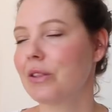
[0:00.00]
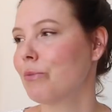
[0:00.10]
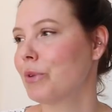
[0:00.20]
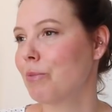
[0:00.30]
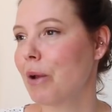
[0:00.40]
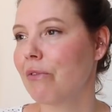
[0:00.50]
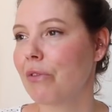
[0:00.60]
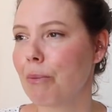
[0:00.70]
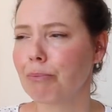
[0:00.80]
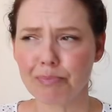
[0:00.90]
with both of
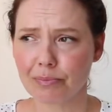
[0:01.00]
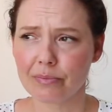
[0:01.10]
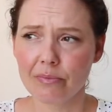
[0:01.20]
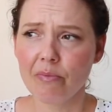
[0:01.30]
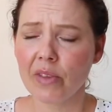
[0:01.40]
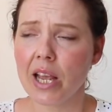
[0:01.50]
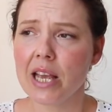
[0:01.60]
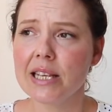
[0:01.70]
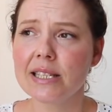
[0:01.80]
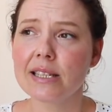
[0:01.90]
them,
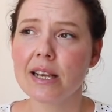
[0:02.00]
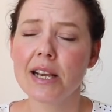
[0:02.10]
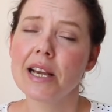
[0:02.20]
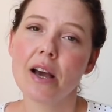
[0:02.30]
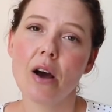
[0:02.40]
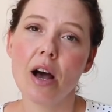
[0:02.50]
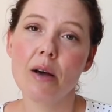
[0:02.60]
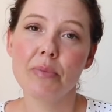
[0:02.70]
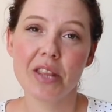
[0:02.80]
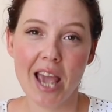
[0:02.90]
is
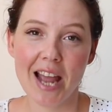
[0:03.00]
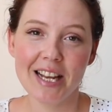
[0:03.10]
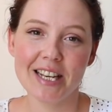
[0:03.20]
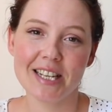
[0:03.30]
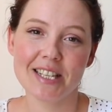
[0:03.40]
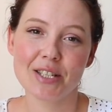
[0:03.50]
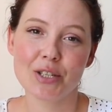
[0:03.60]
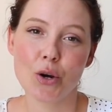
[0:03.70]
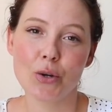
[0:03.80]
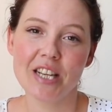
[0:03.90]
The
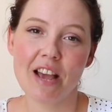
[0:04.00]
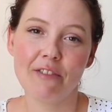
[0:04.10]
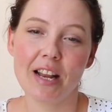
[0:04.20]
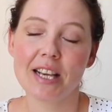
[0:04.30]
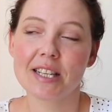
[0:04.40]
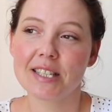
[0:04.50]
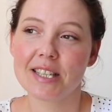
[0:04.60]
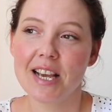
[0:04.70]
Alienist on Netflix.